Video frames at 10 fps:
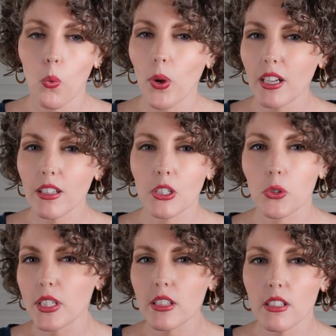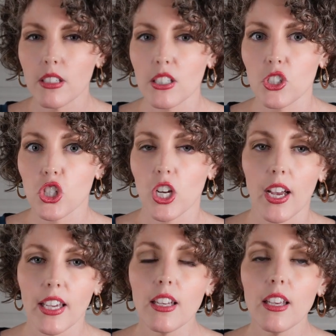oil and greasiness and
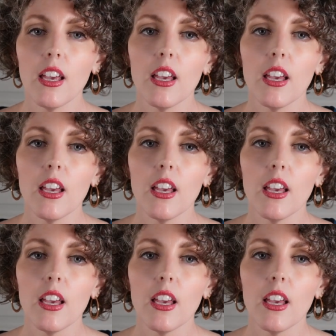shine.